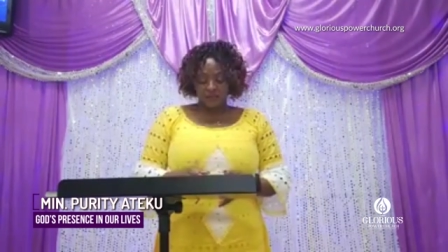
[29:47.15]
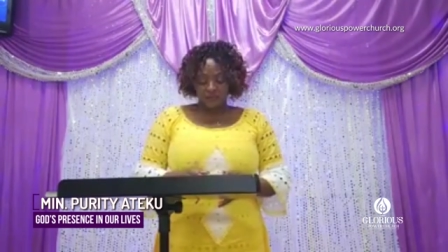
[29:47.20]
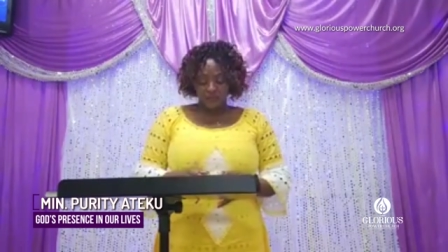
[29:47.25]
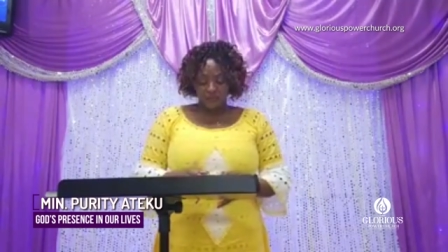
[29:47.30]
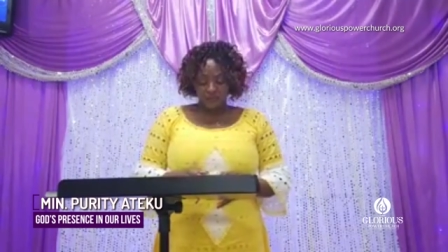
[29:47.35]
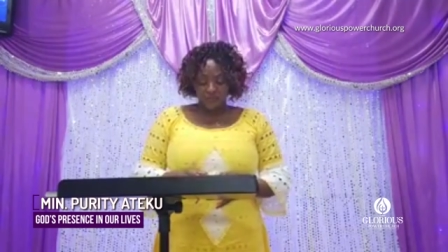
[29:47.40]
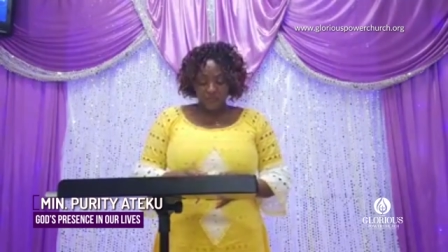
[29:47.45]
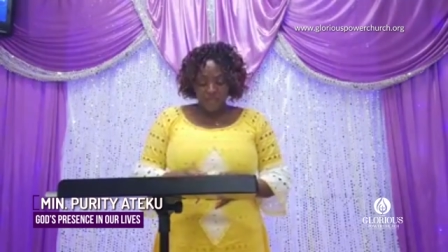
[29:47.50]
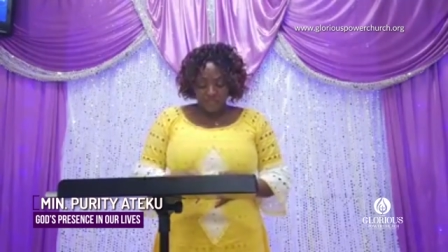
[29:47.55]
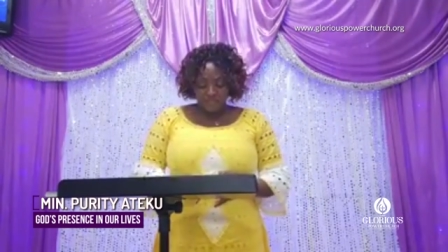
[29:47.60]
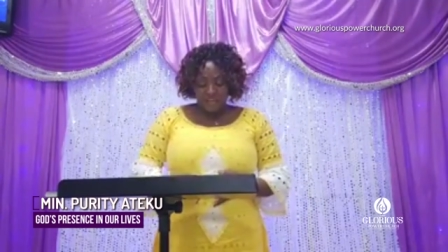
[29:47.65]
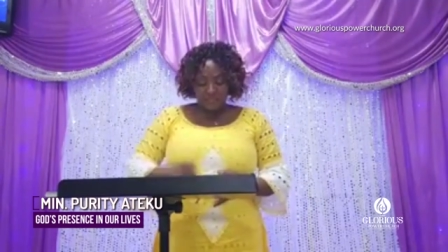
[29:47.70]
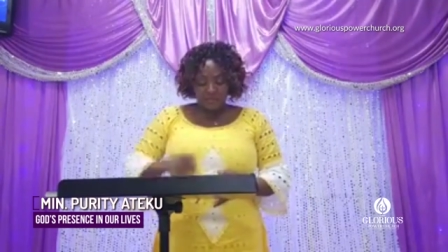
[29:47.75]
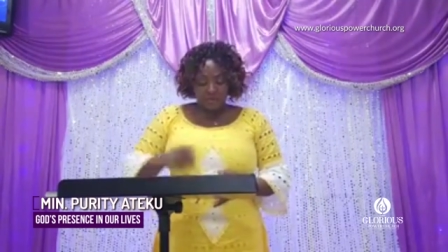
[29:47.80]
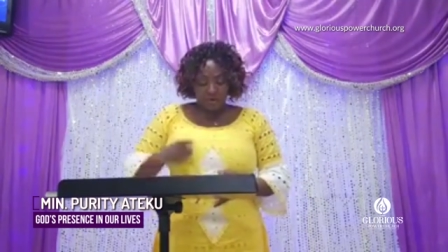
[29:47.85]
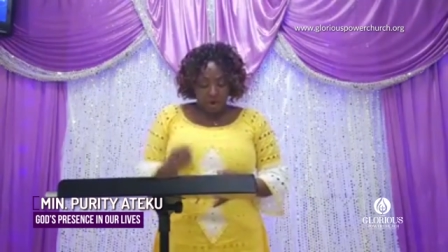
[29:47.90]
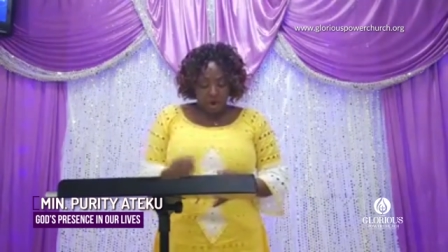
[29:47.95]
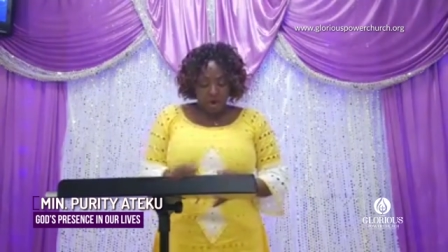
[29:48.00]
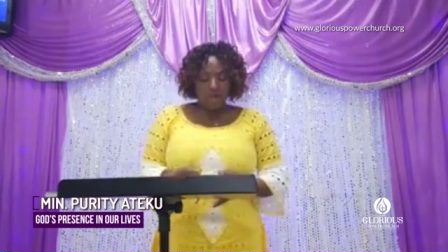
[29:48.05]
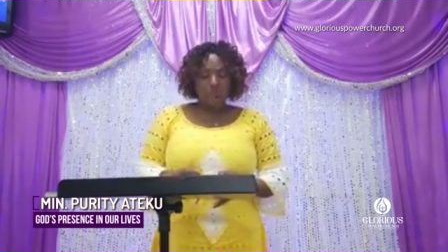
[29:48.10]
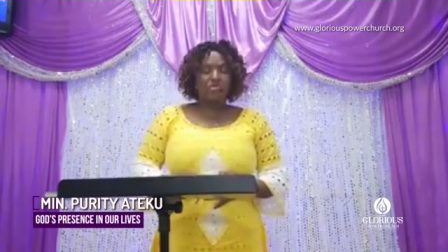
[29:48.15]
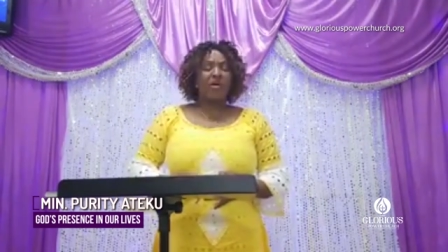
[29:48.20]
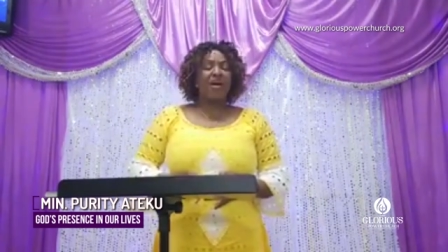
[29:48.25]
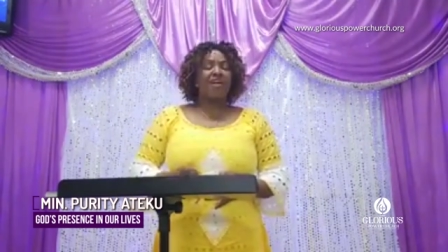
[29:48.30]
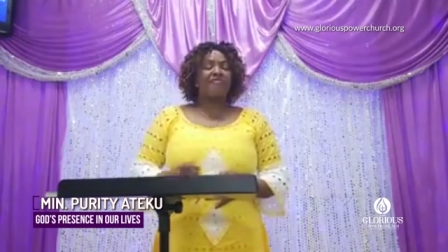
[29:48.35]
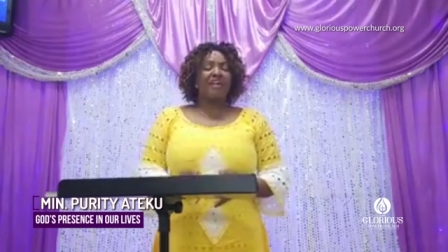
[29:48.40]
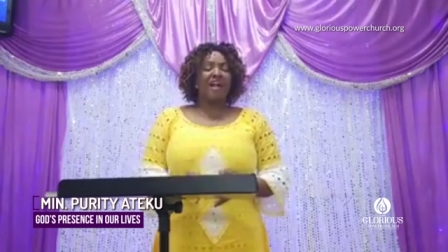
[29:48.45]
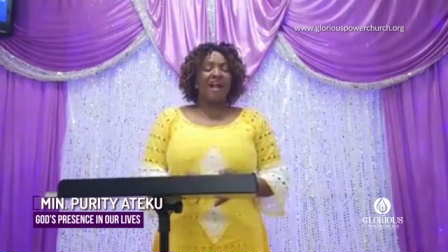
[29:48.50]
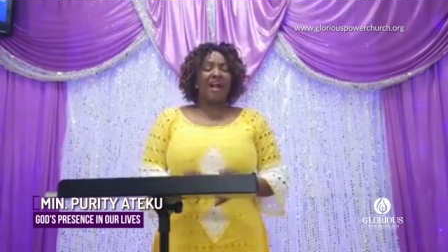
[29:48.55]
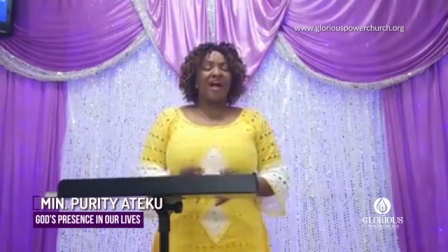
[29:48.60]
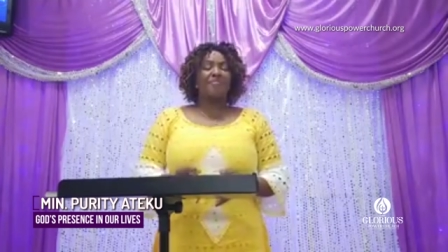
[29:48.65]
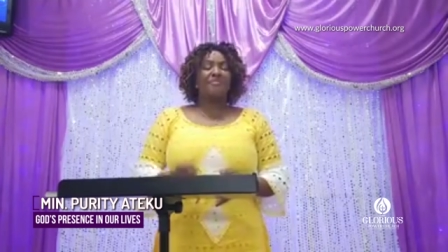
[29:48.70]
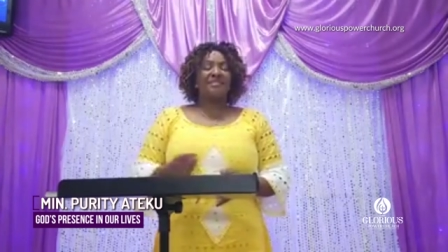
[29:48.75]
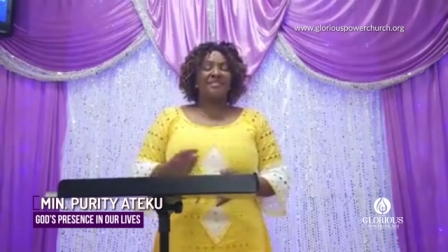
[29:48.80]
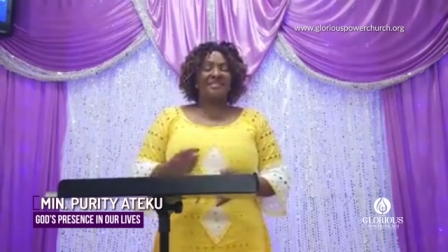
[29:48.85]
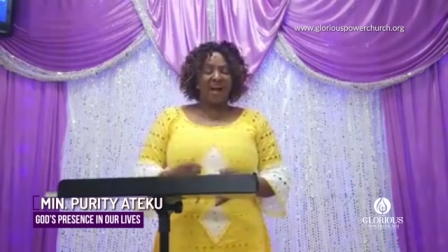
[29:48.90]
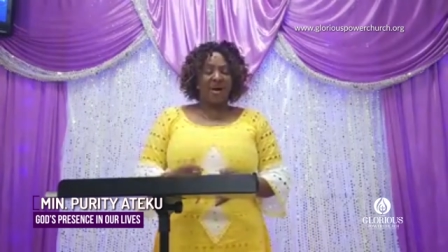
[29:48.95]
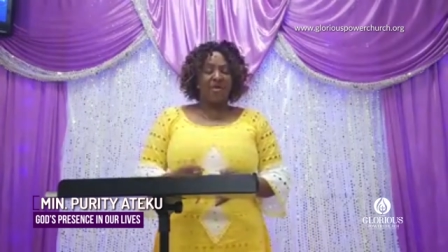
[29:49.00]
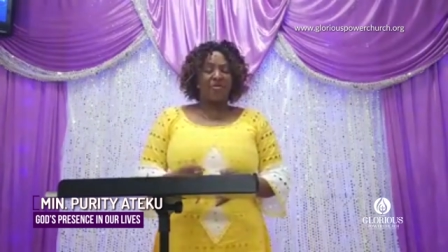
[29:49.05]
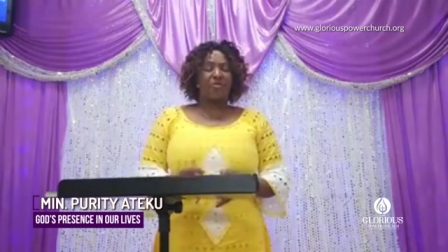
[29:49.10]
Mm -hmm. That God, you have come
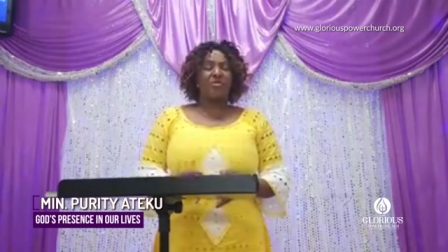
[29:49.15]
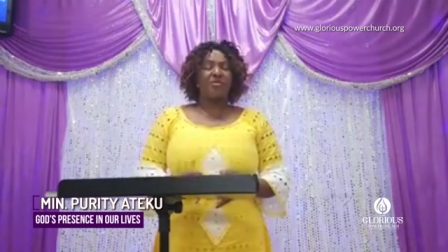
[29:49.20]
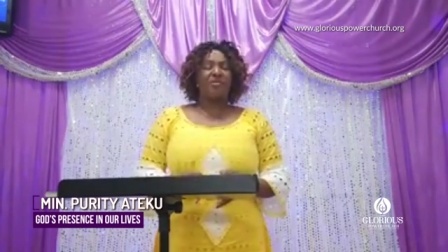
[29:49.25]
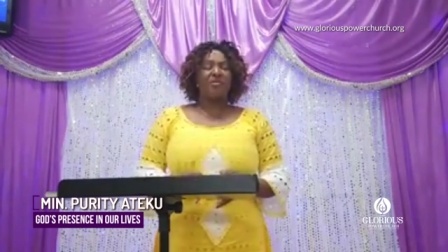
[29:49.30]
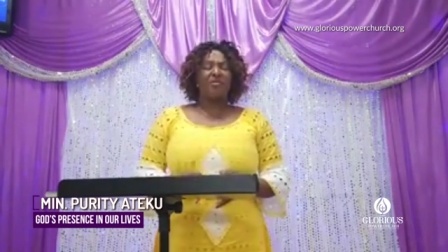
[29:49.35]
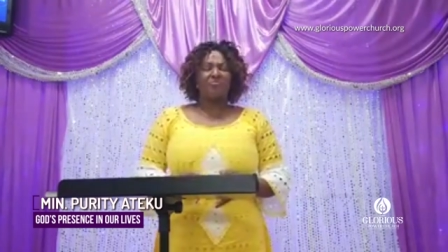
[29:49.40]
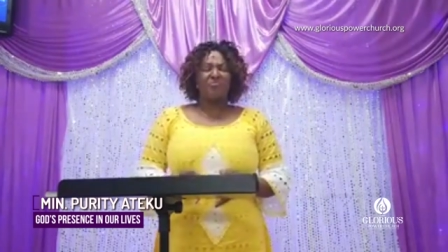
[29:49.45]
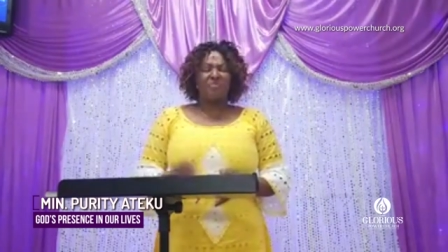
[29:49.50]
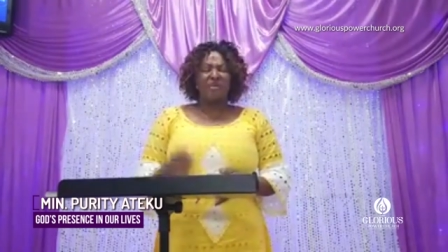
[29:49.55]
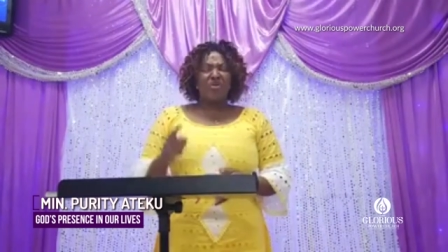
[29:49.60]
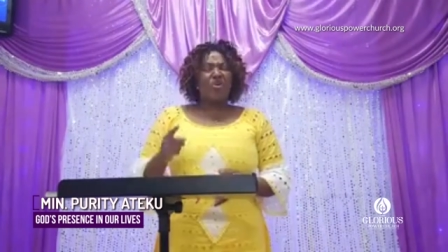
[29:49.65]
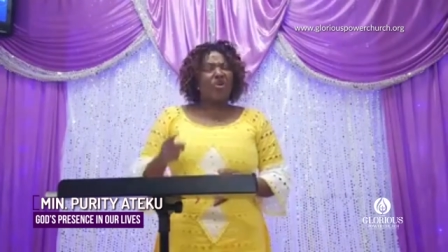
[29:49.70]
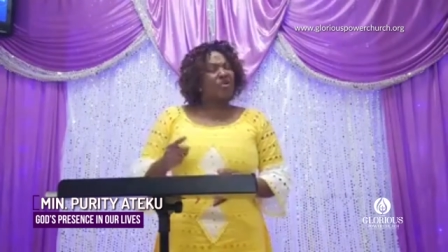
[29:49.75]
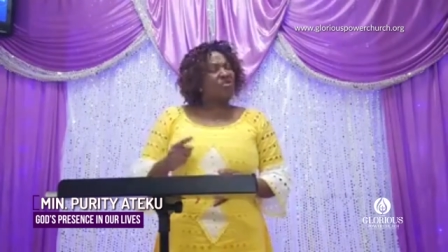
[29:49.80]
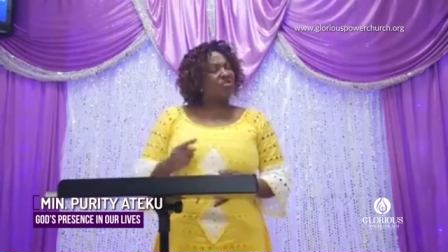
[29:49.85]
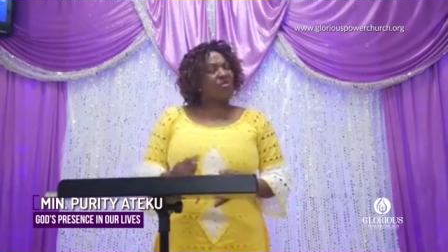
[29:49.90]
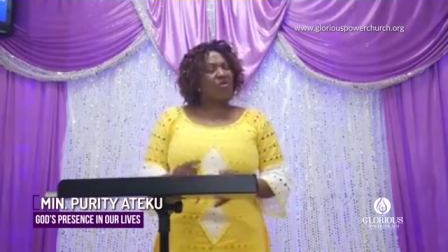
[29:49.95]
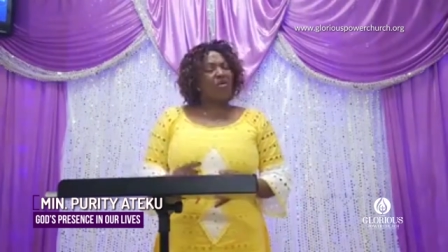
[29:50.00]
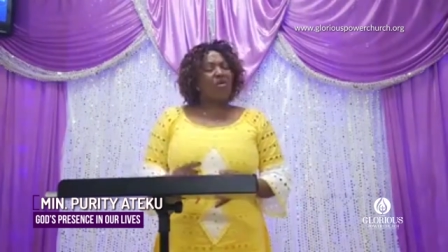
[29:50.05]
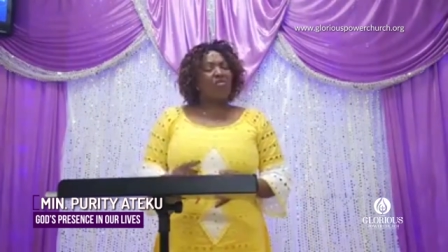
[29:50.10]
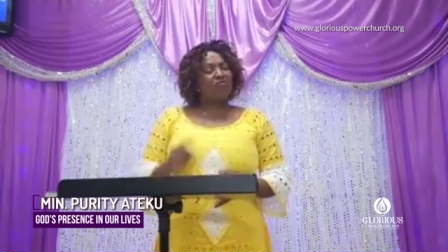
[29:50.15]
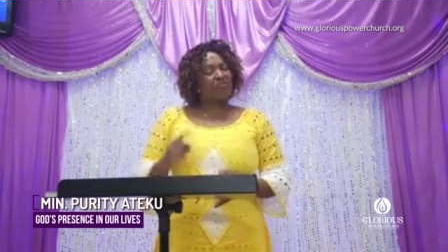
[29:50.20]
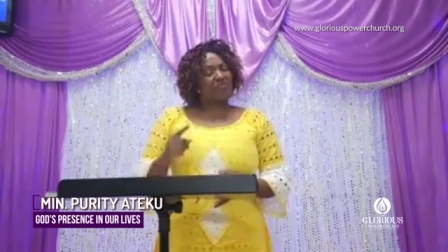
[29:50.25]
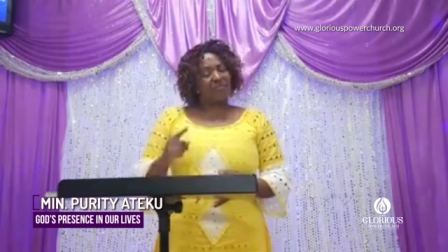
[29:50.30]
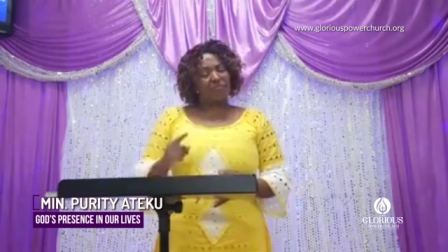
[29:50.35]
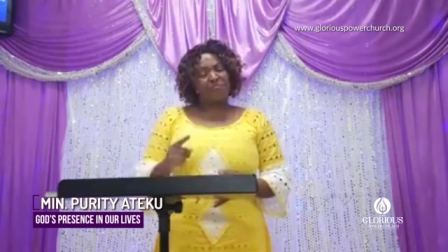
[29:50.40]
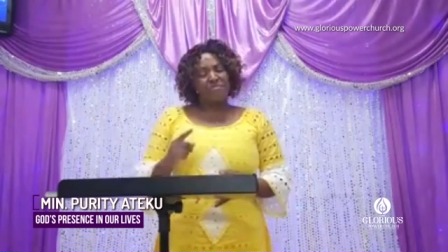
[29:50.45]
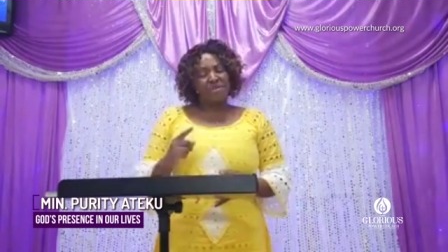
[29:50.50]
down because of